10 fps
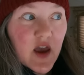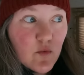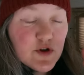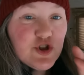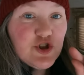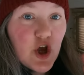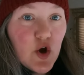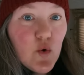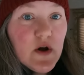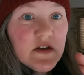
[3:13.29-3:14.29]
It was
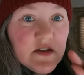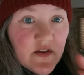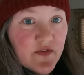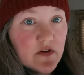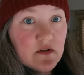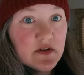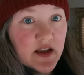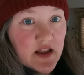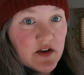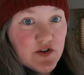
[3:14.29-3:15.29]
so difficult
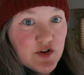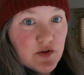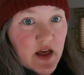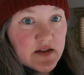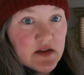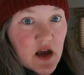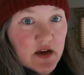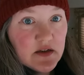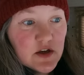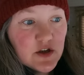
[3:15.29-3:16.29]
to get into last
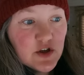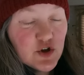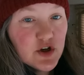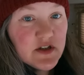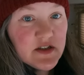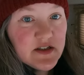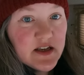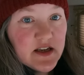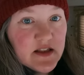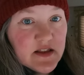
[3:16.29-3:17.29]
night. You couldn't
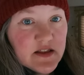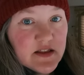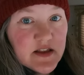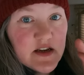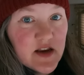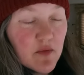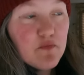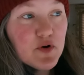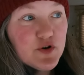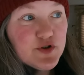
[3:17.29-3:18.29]
see the
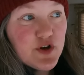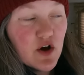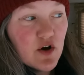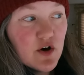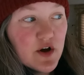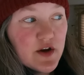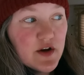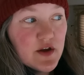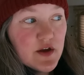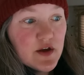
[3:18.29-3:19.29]
numbers
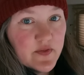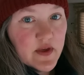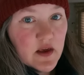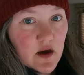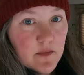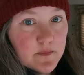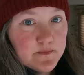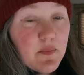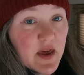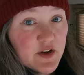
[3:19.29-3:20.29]
on the
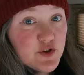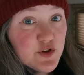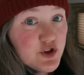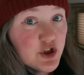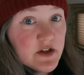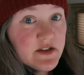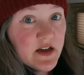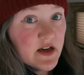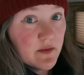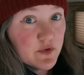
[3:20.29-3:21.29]
pedestals. You couldn't see
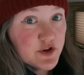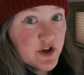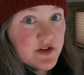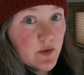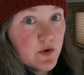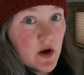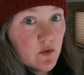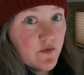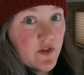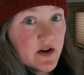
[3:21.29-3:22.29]
any numbers because they were
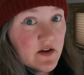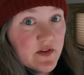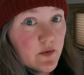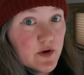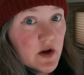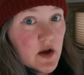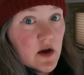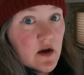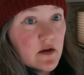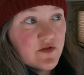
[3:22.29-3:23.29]
not reflective. They were
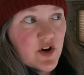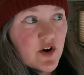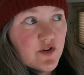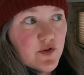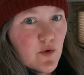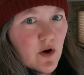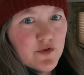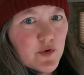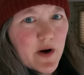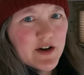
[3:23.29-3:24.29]
turned the
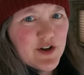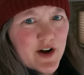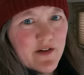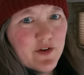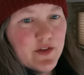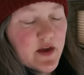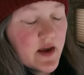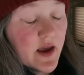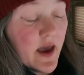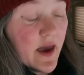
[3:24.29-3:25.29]
wrong direction on
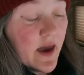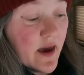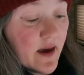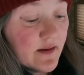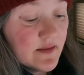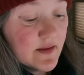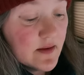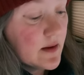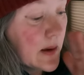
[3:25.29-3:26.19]
everything. And